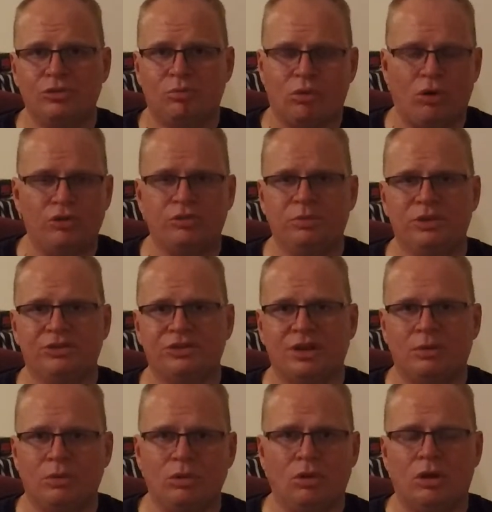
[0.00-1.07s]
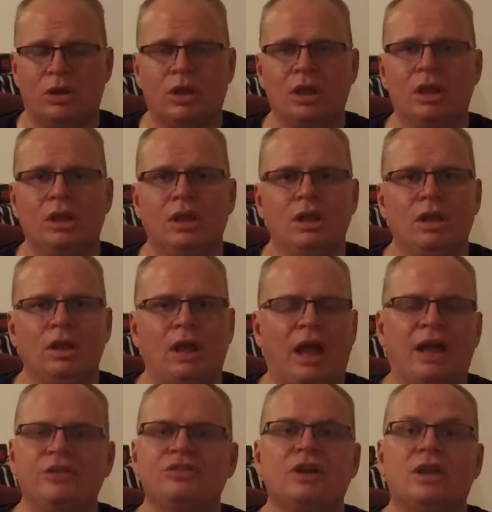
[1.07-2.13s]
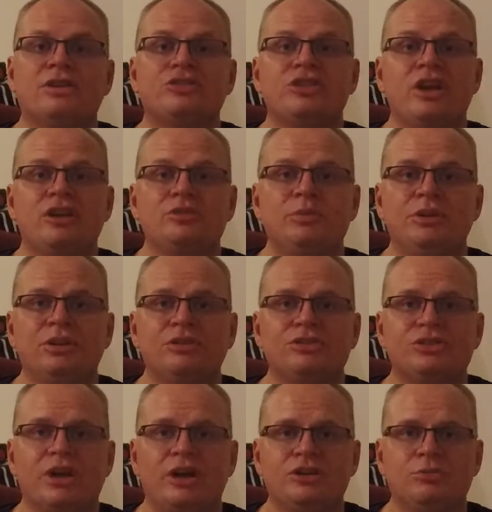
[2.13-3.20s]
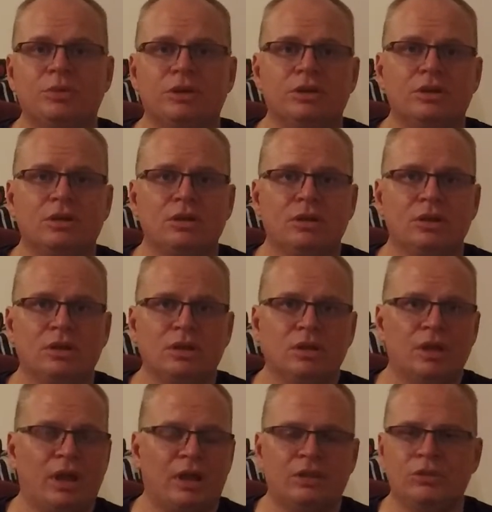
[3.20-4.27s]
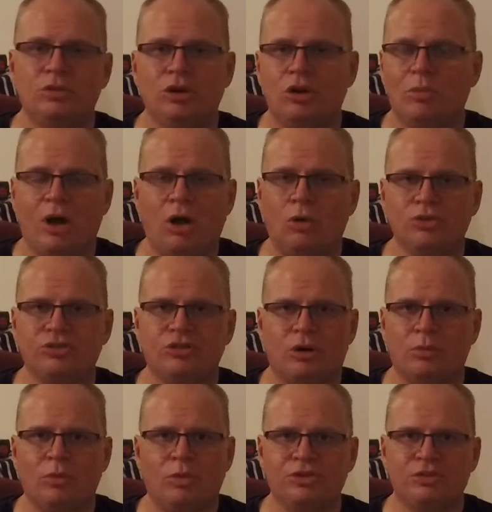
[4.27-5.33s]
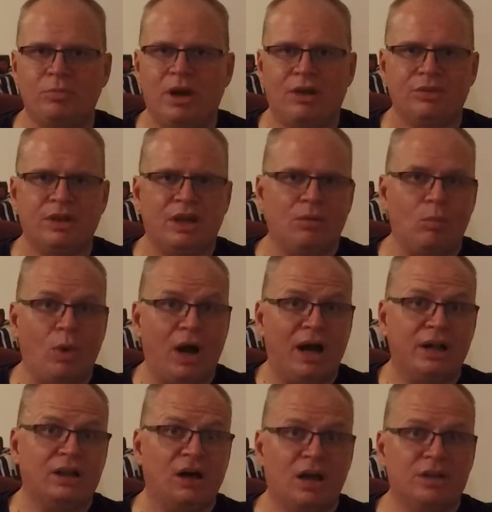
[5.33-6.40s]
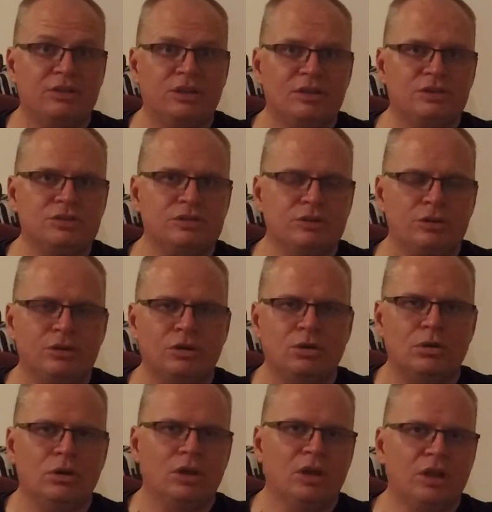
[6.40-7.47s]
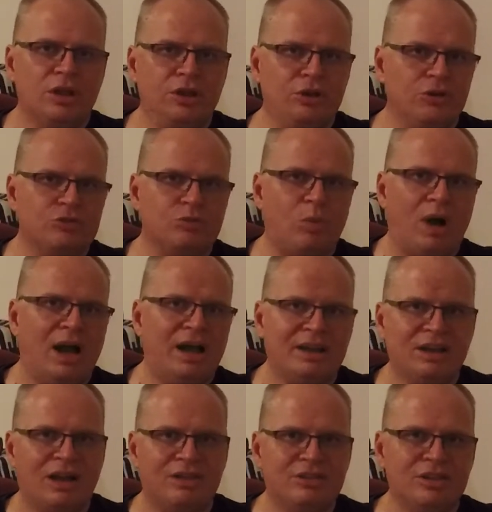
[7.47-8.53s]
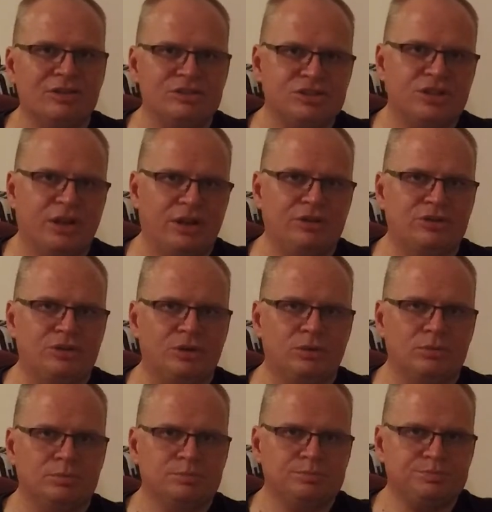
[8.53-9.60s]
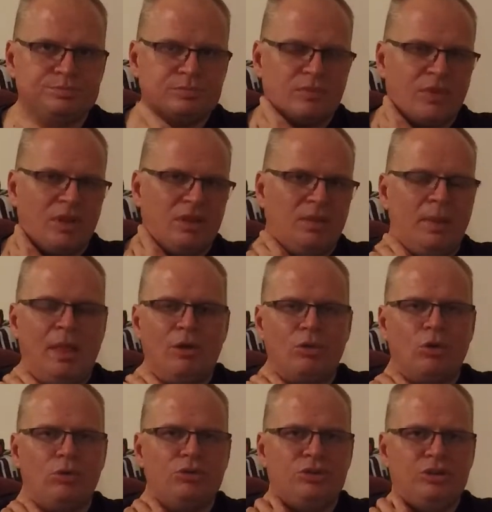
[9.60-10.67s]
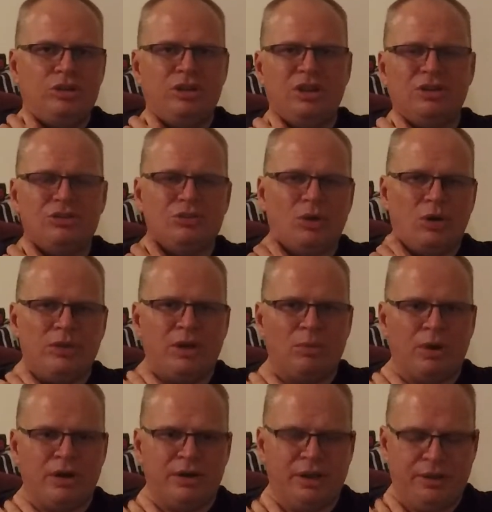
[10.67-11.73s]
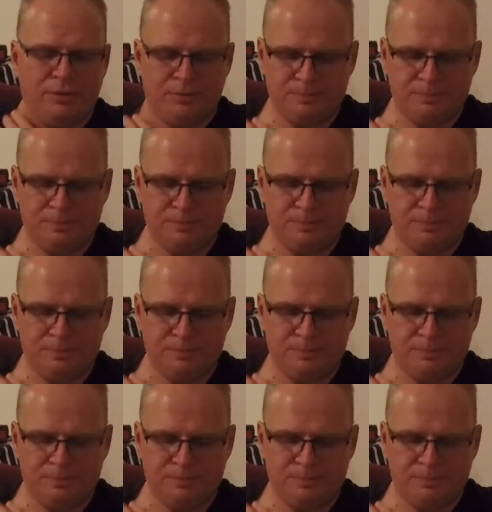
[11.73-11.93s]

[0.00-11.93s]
approach me and say, well, look, I asked God to change me, he didn't change me. And, you know, my whole sermon was about that. Why God didn't, you know, here's why God didn't change you. I'm not going to get into all that right now.